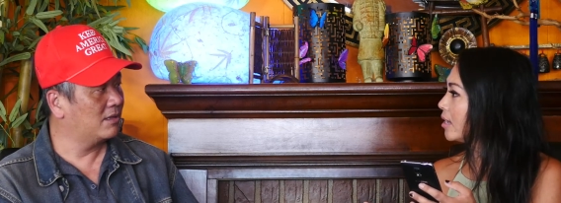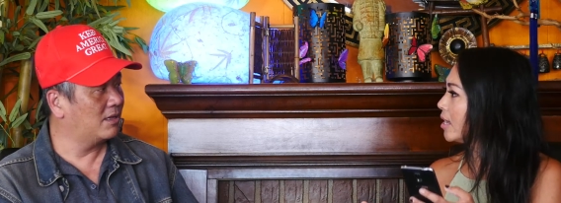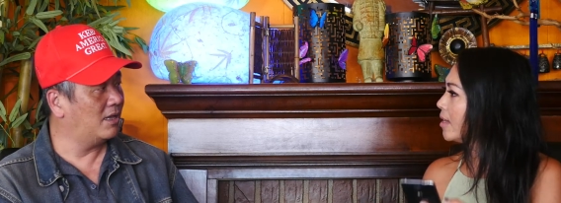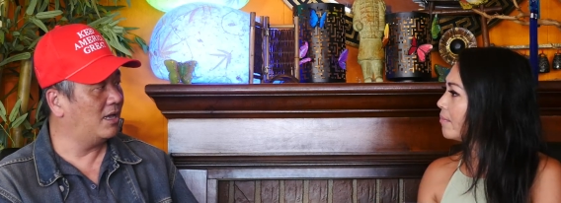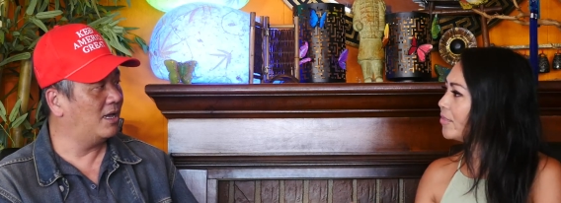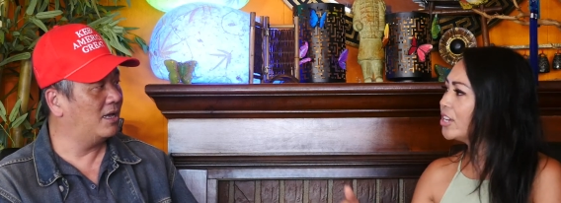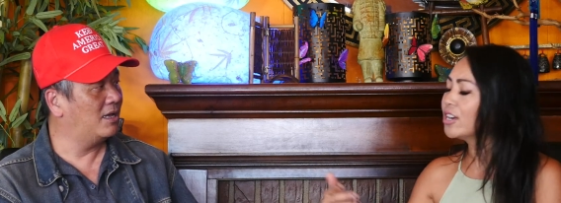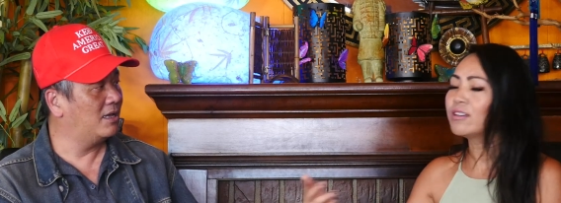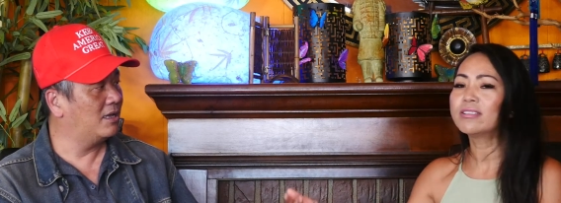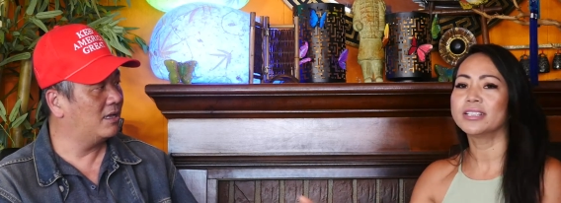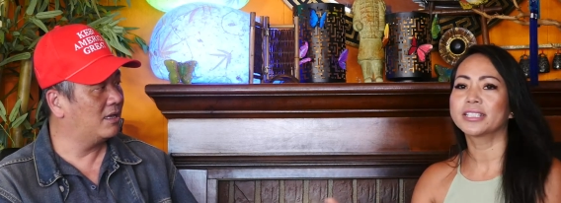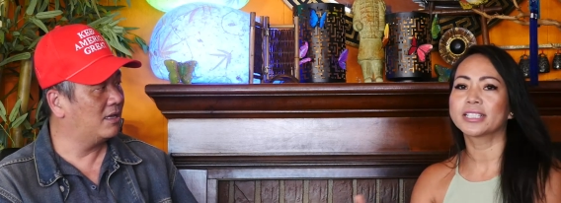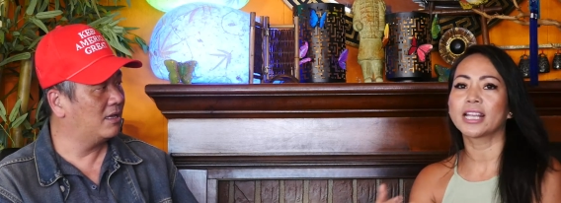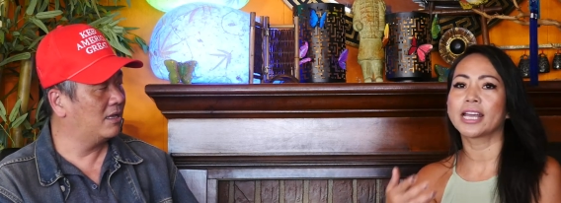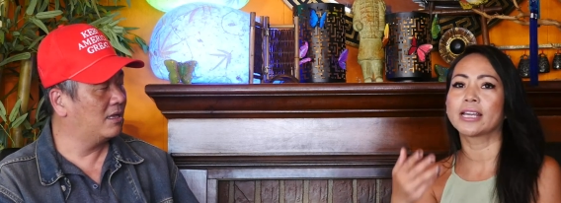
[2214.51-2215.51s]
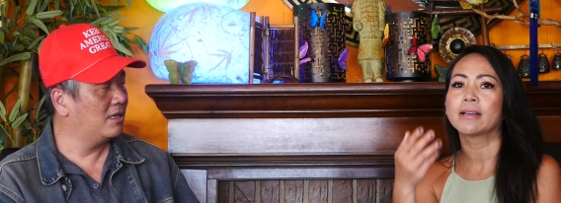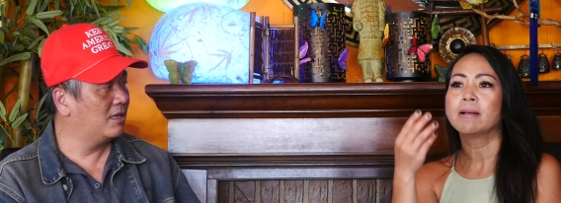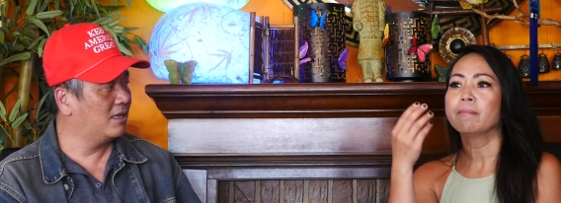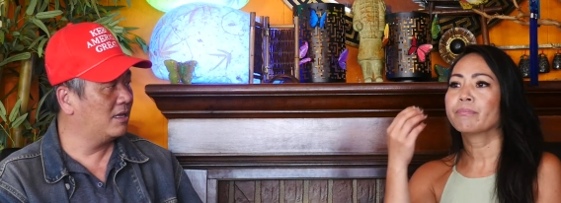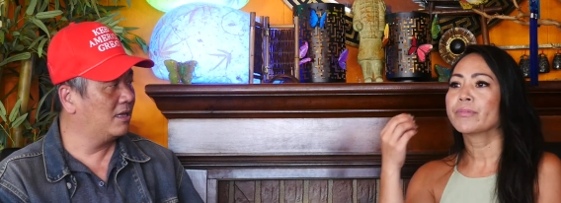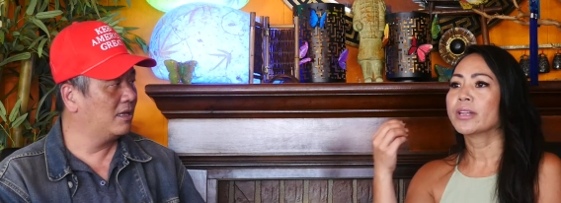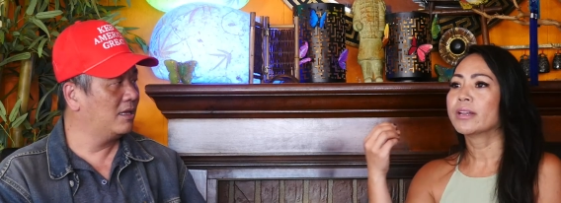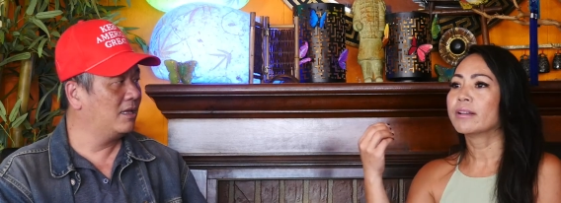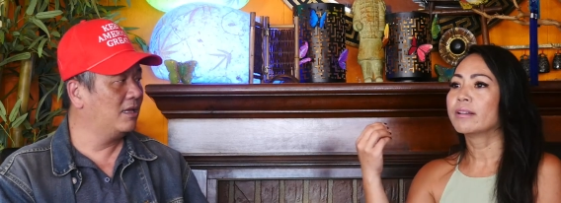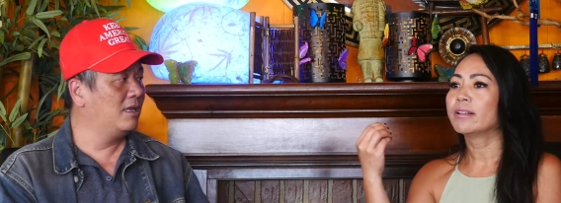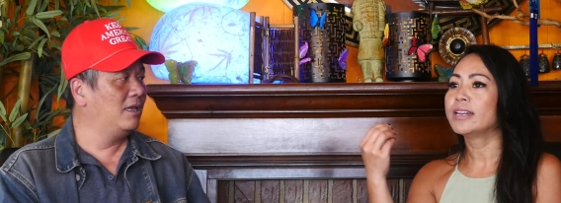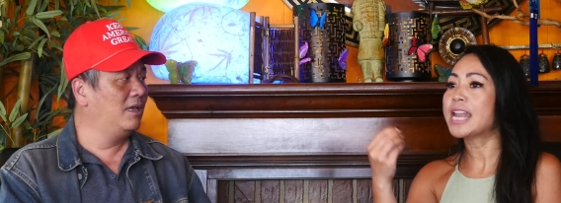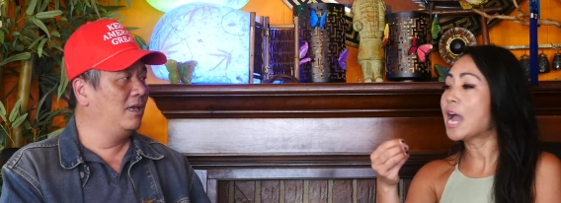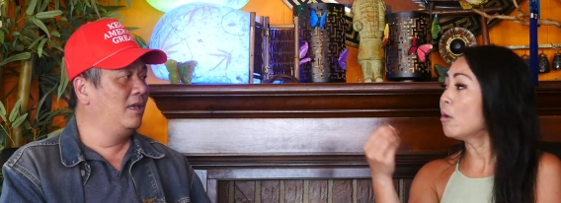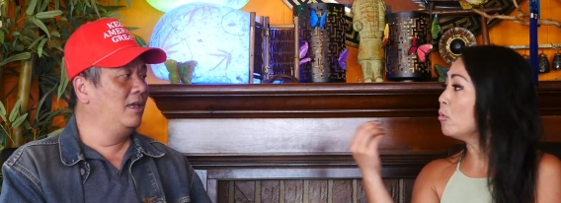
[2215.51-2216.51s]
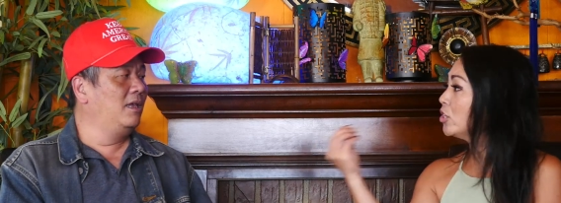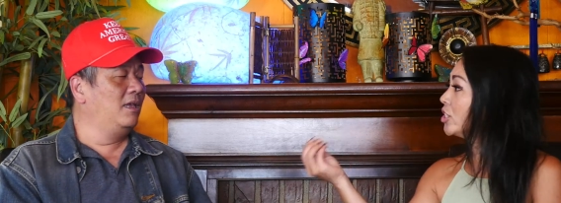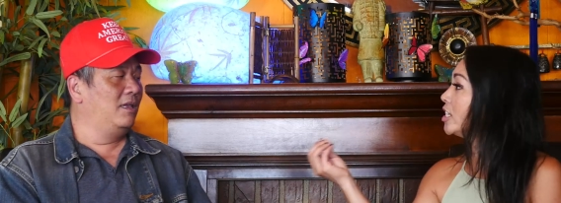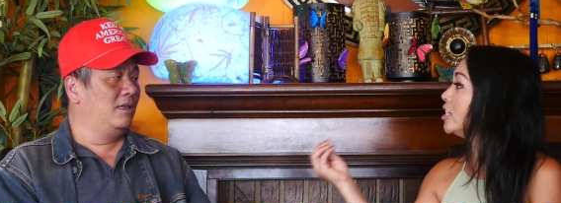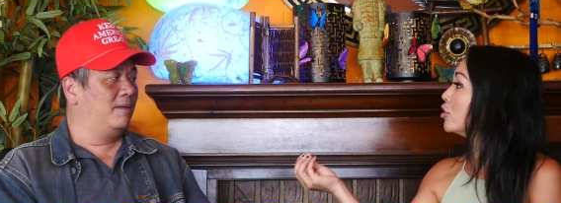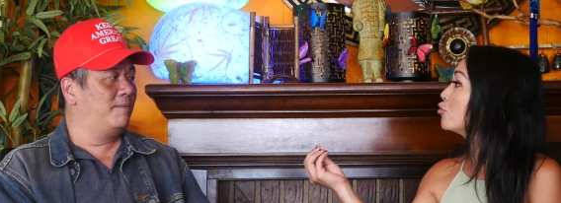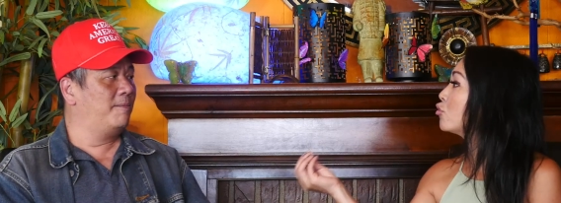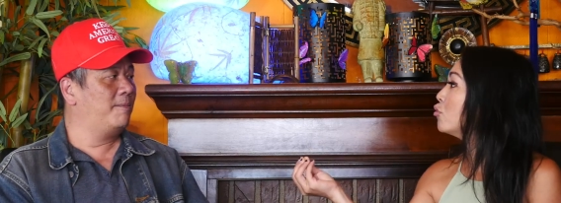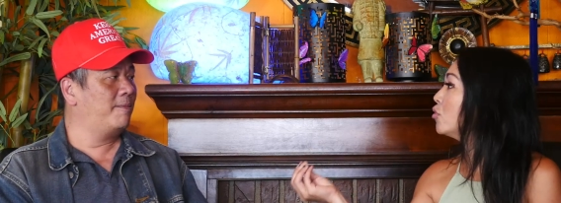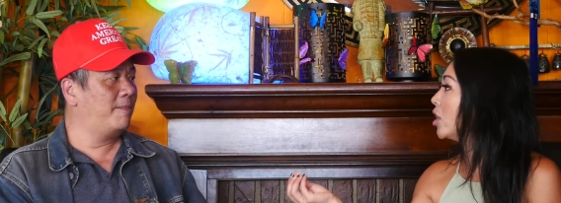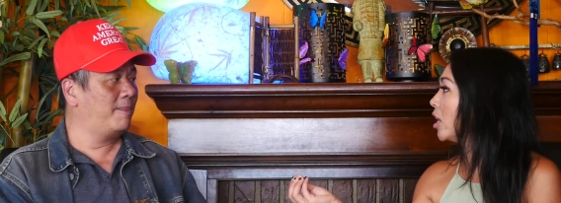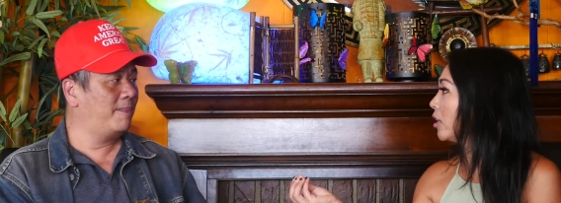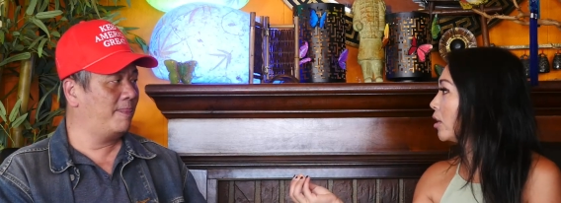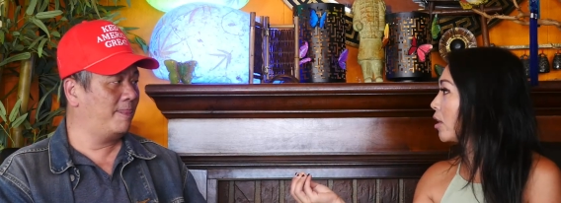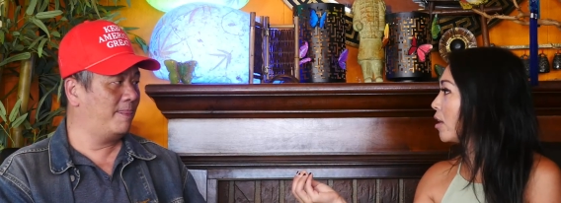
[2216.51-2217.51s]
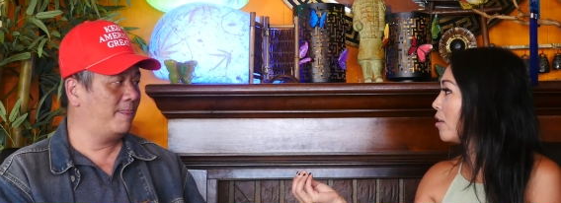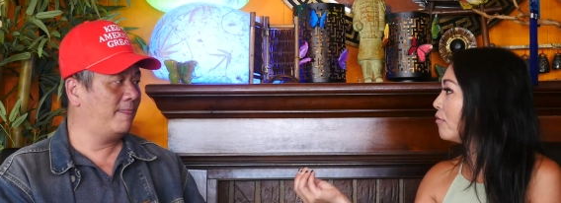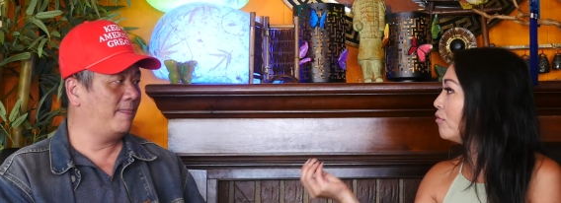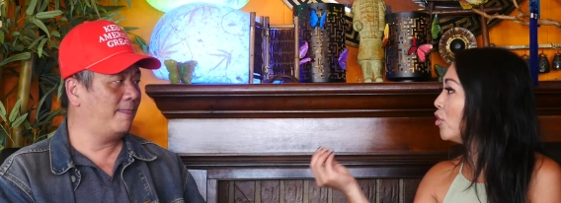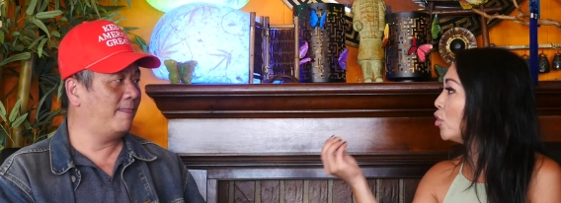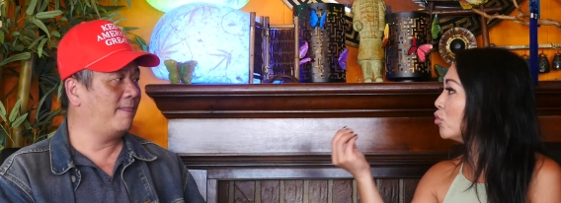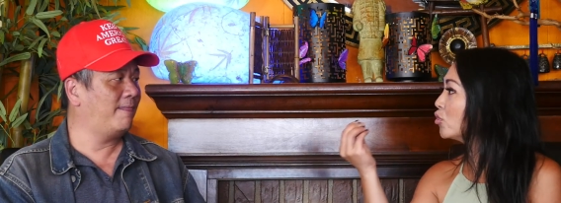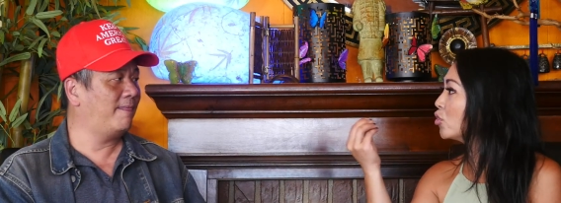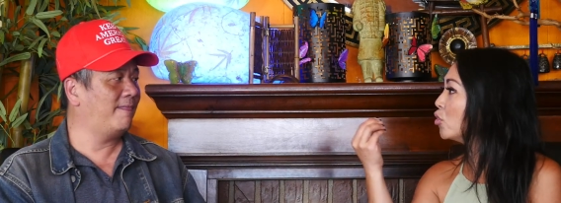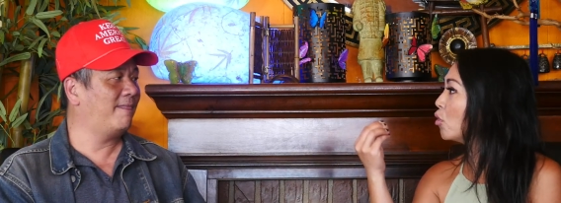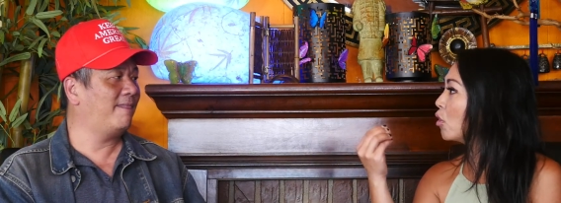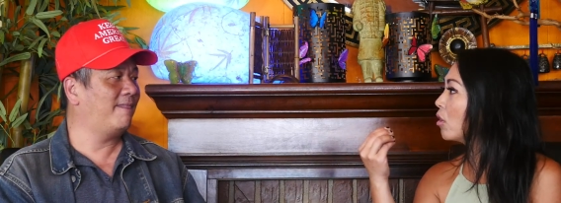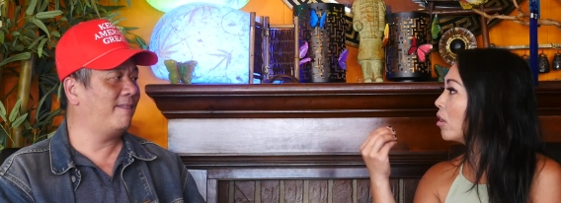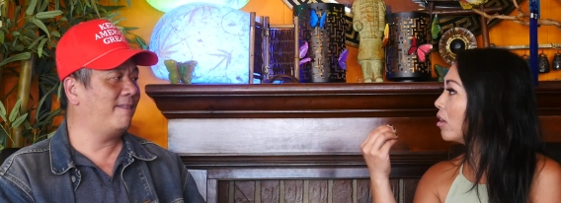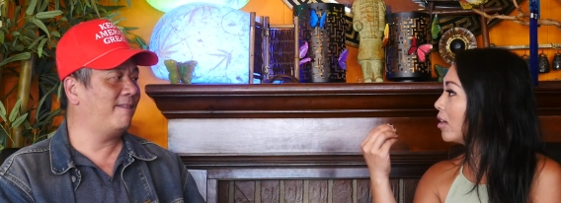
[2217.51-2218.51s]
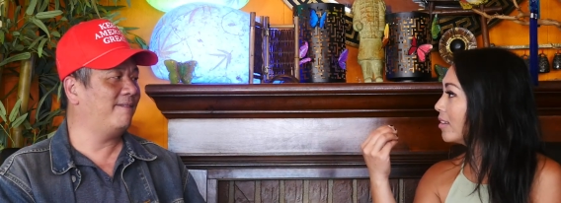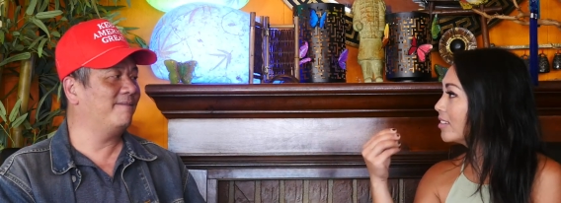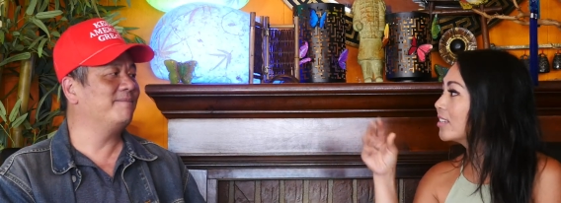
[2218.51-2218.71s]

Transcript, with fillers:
Speaker 1: Yeah. You know, it's like now we see the true color of those who are,